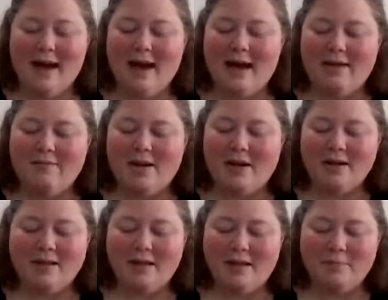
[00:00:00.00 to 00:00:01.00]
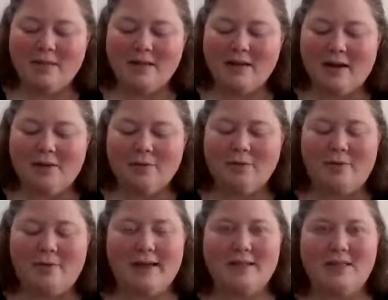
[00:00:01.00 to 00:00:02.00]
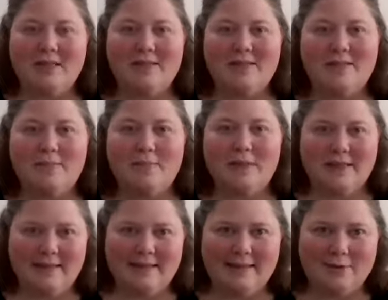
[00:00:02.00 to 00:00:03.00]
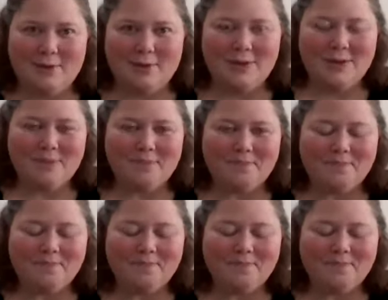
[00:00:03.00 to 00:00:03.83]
I have not come to call the righteous, but sinners."